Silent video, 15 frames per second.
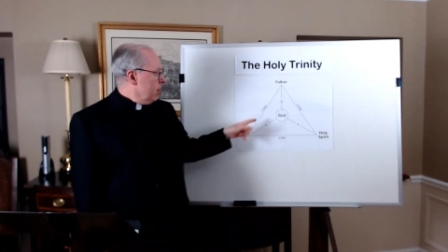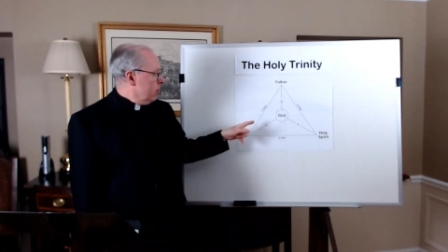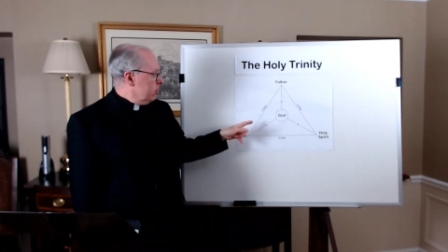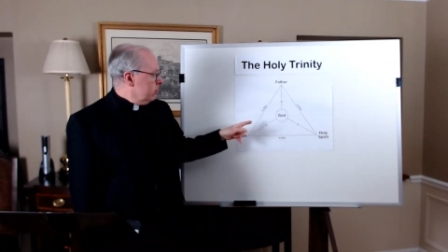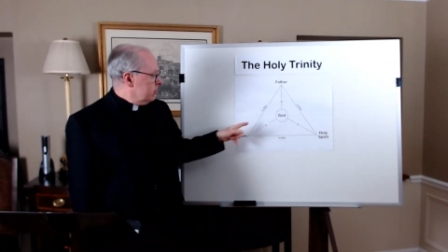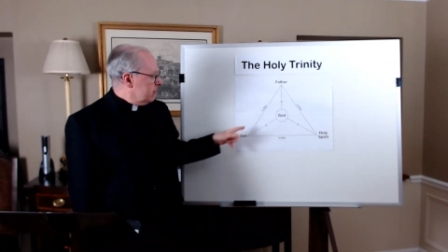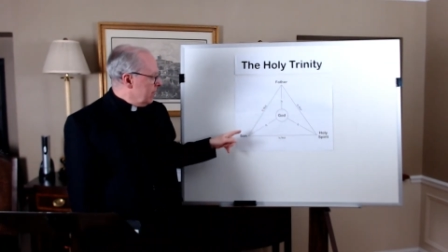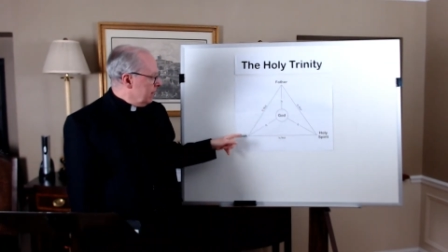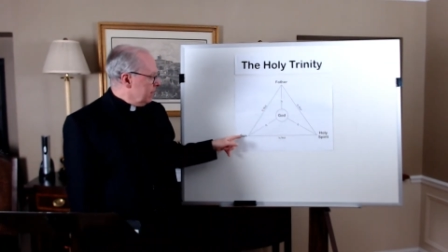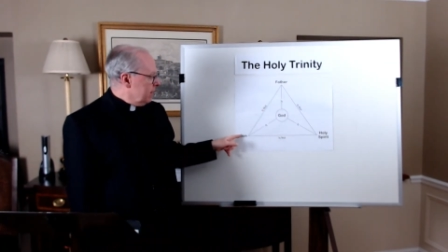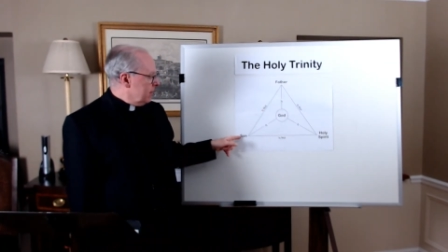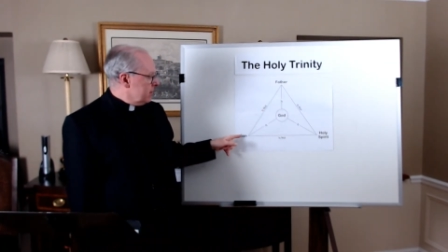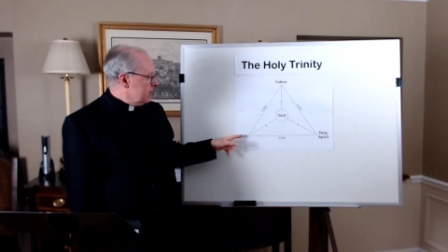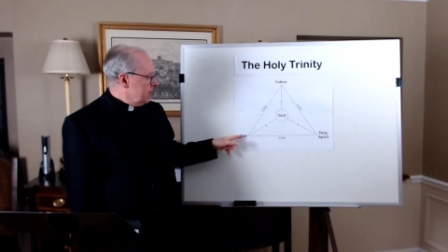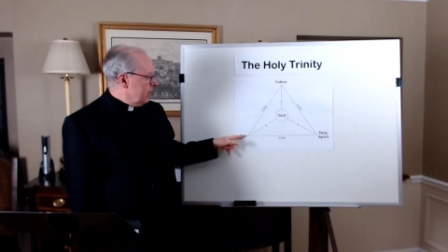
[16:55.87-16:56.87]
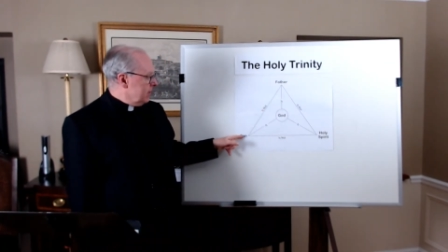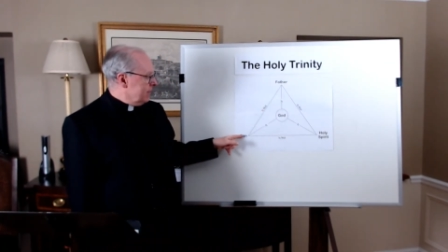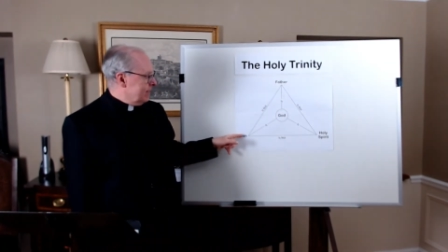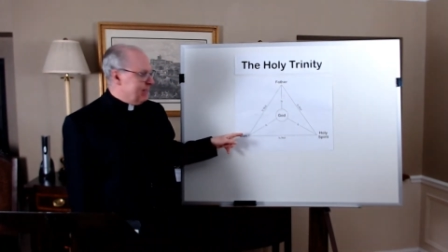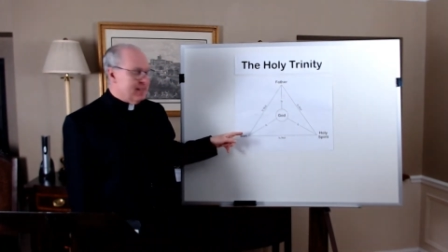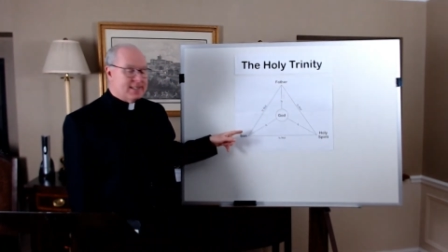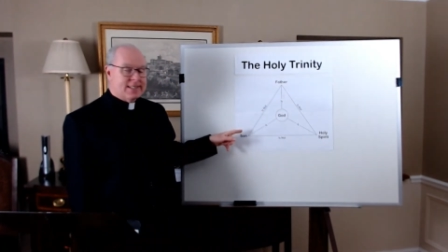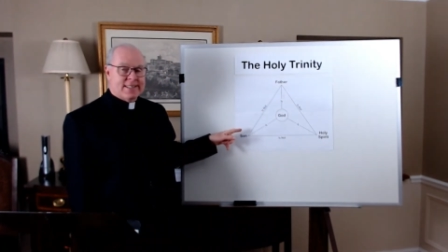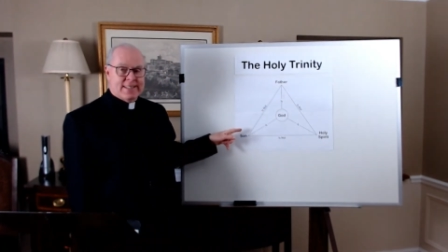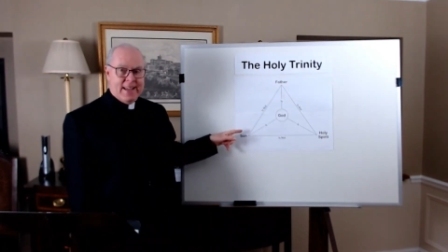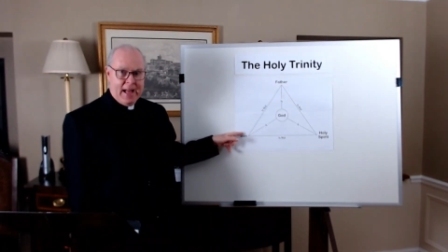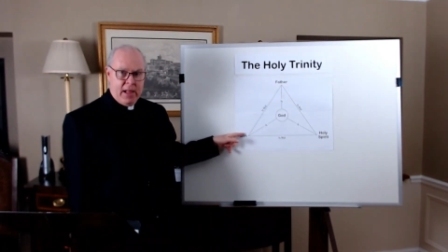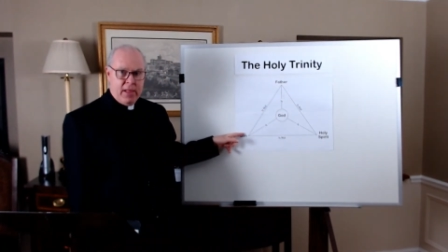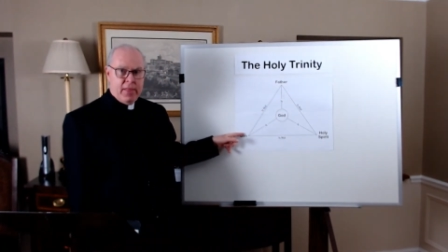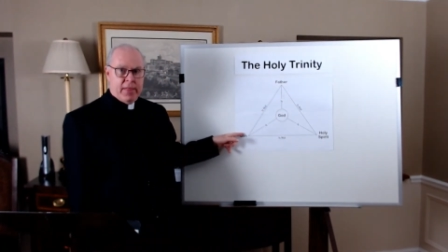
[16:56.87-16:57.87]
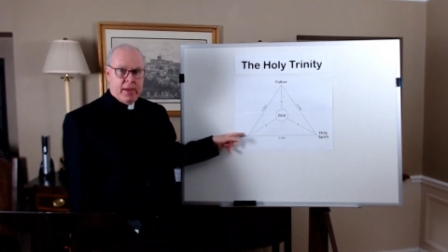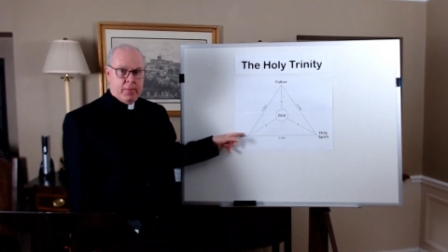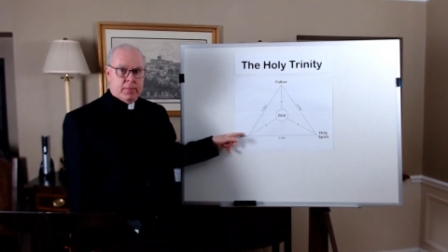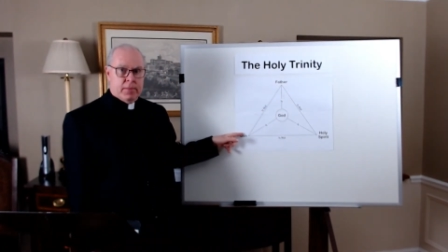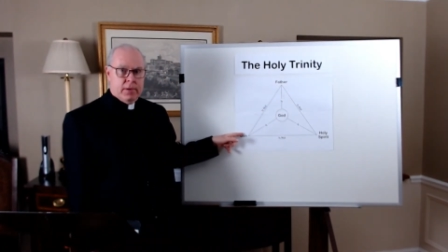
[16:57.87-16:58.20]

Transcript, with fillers: who sent the son to tell them